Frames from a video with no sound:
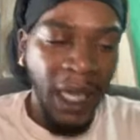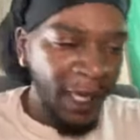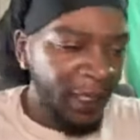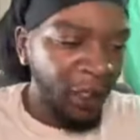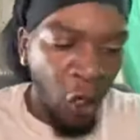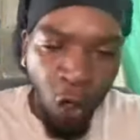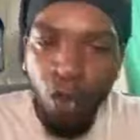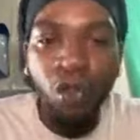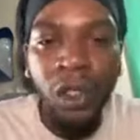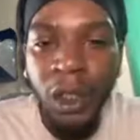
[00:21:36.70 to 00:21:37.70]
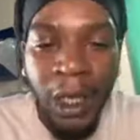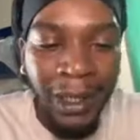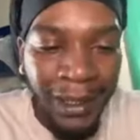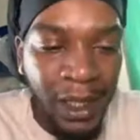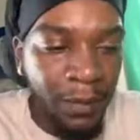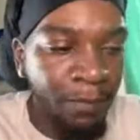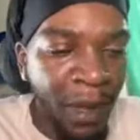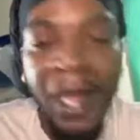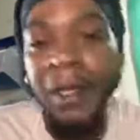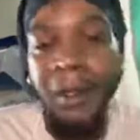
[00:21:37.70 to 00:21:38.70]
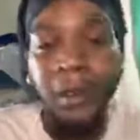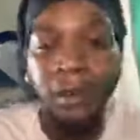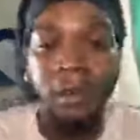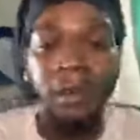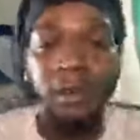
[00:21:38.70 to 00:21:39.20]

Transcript: I can only get better.